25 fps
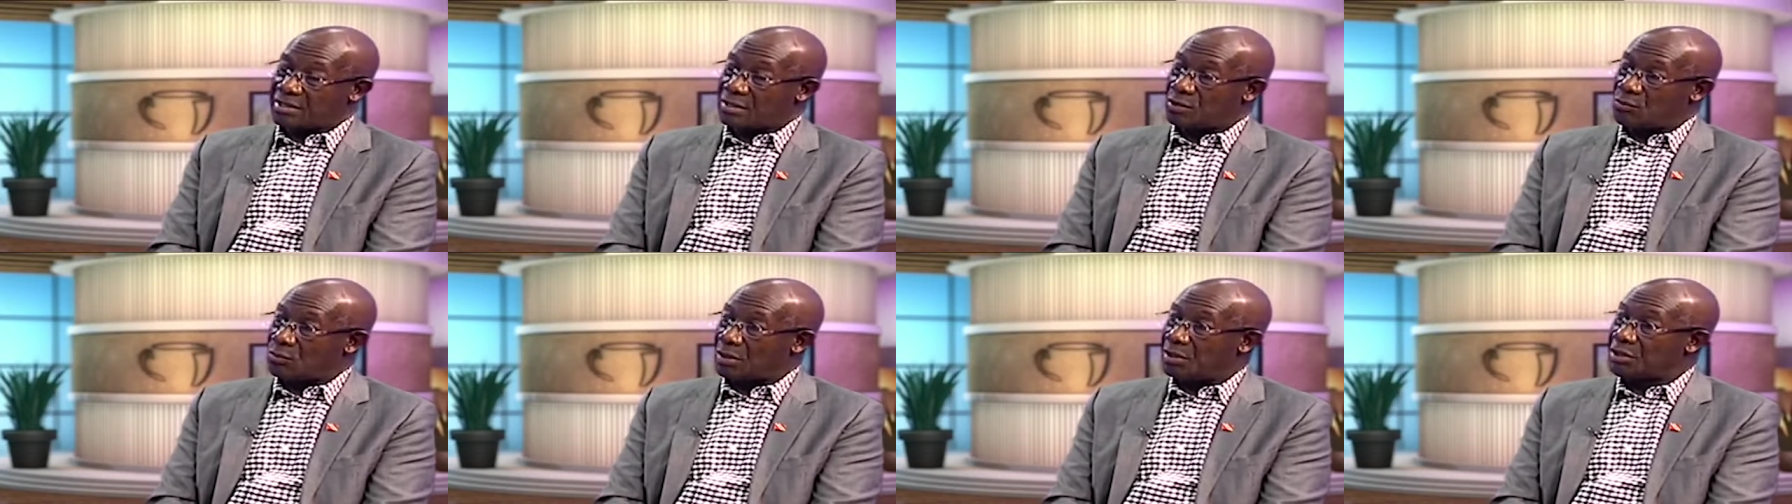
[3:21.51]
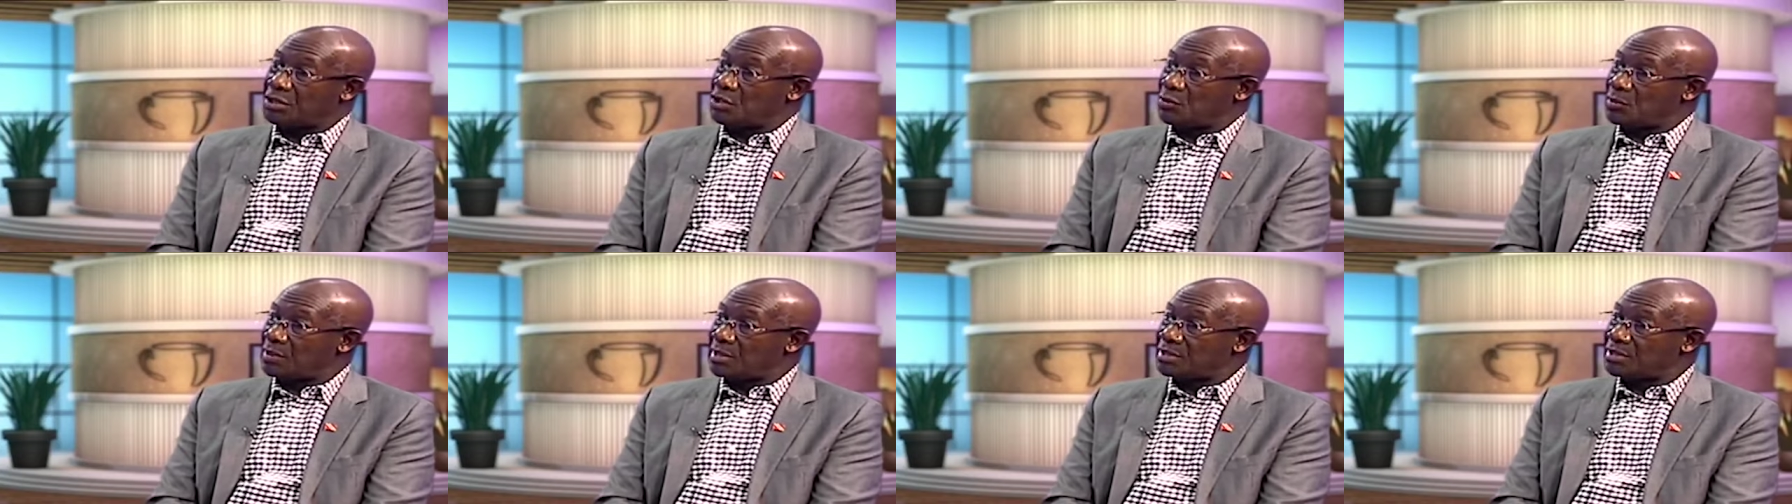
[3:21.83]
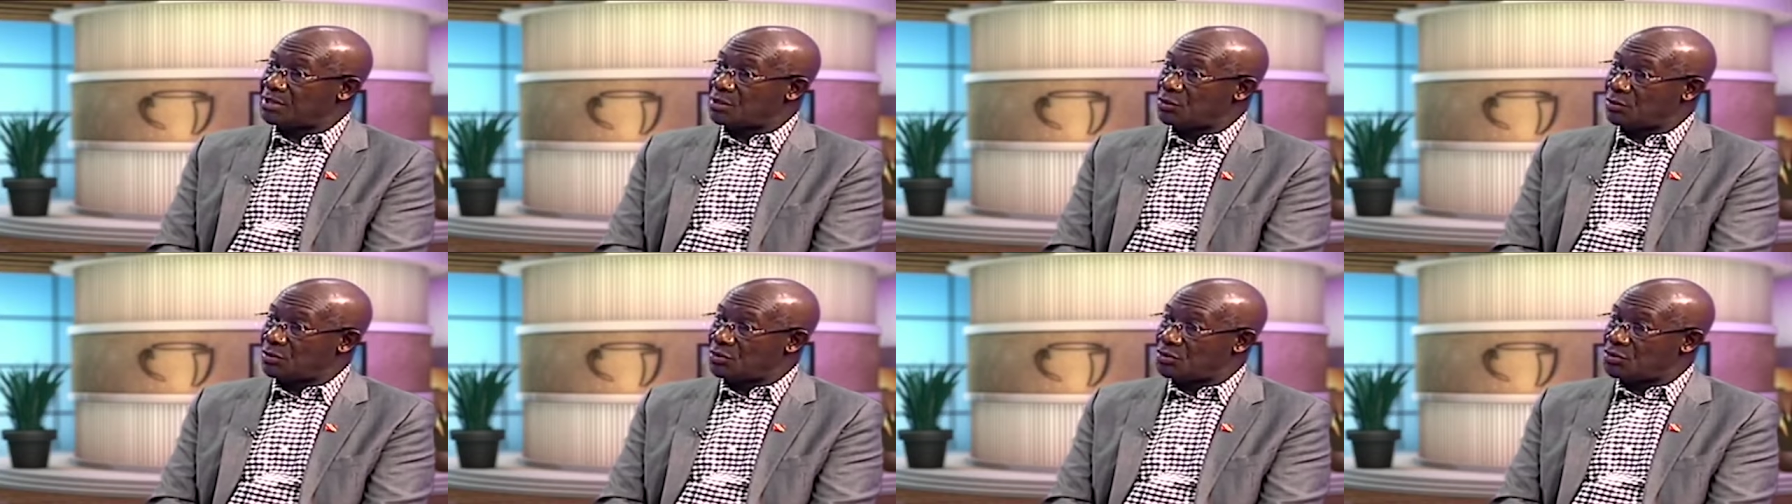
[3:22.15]
on what the
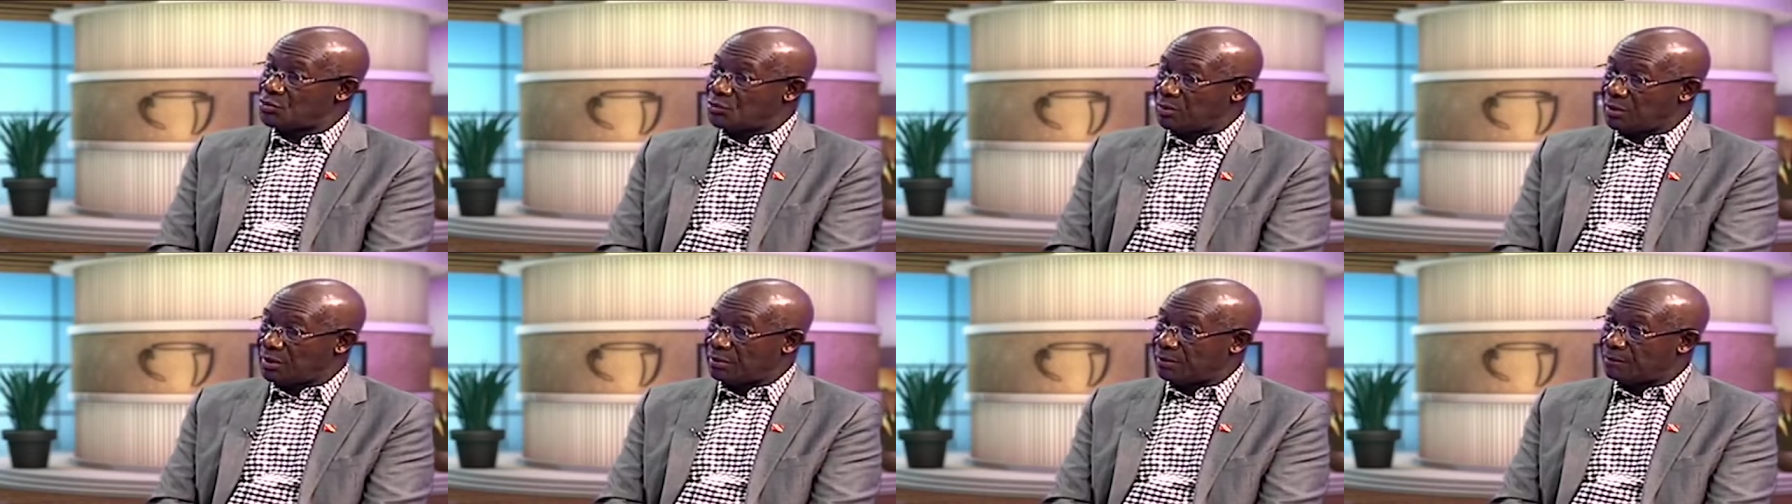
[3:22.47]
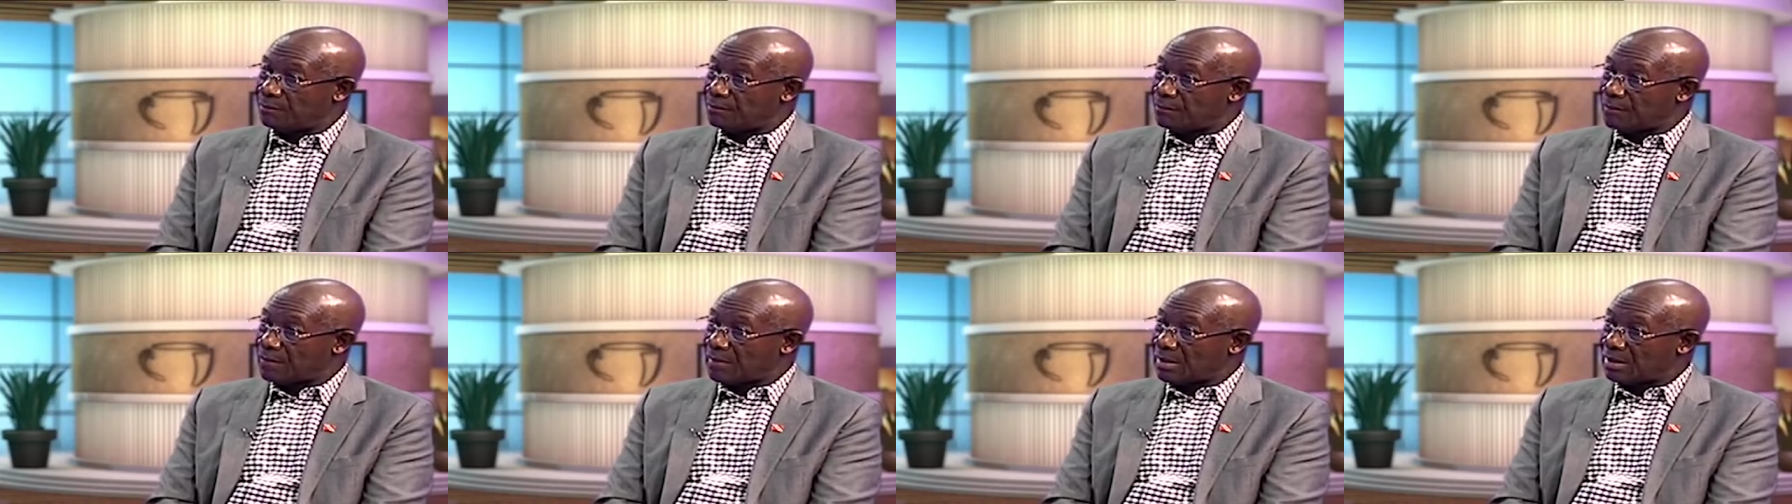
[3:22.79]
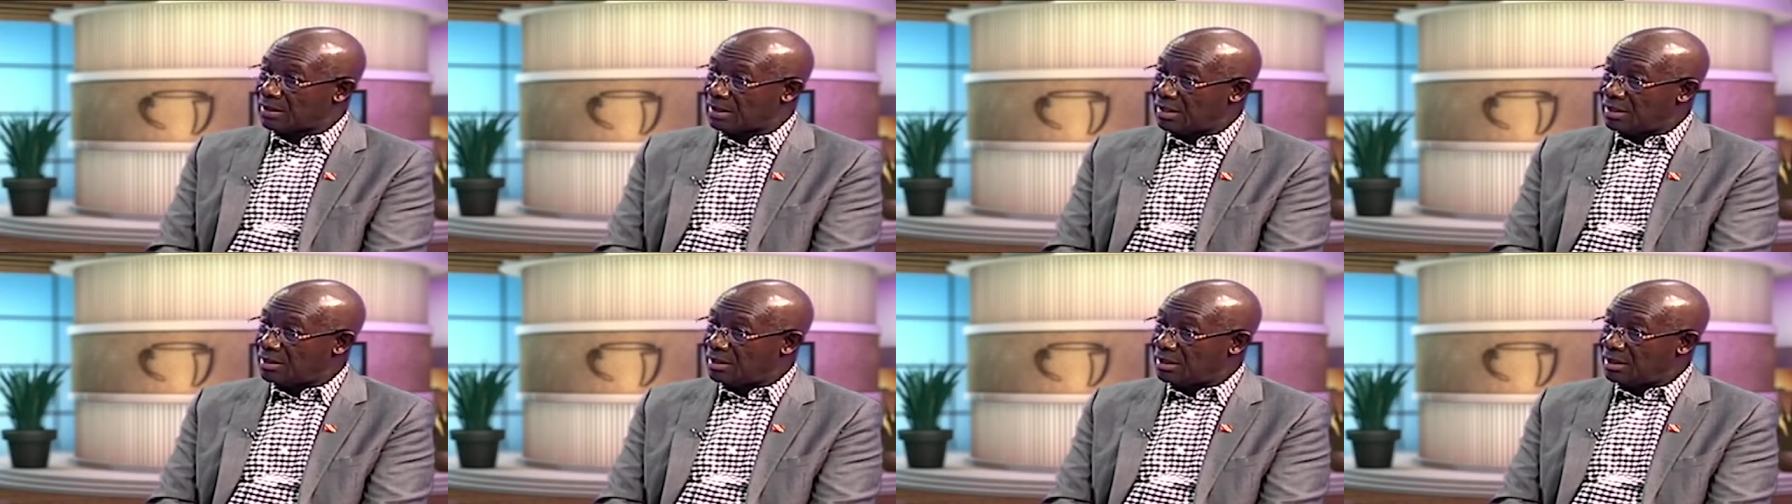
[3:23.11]
UNC was doing,
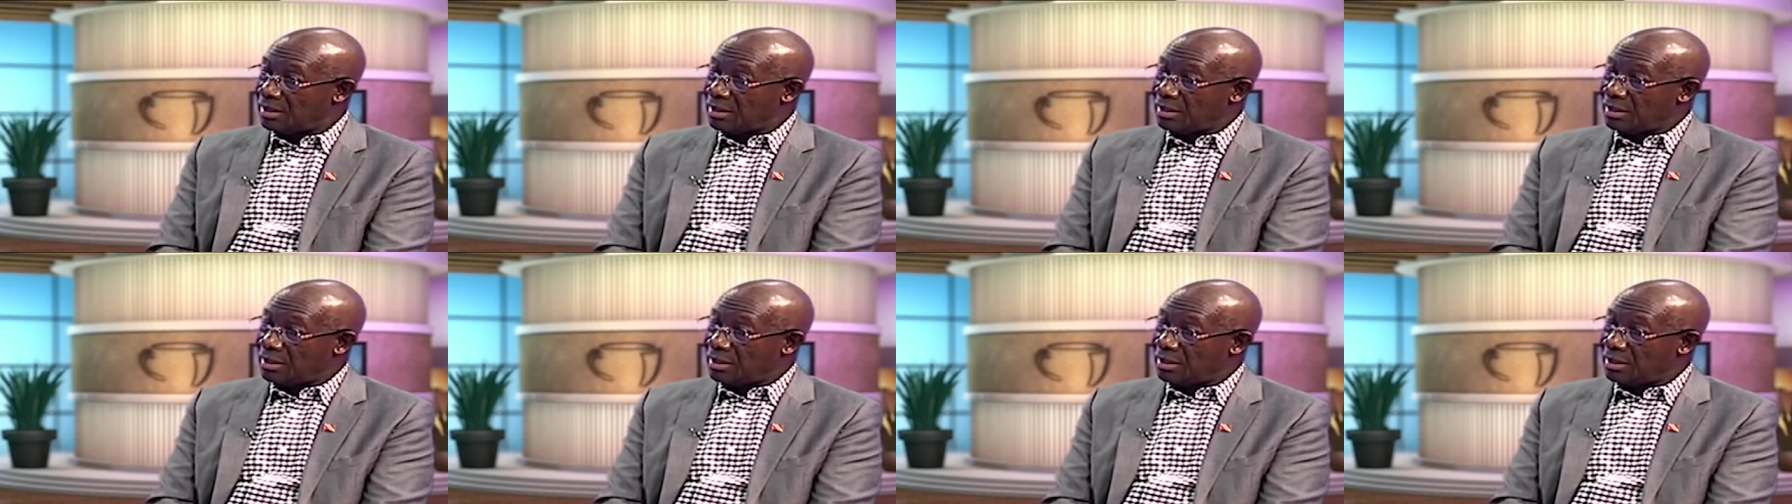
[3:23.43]
right,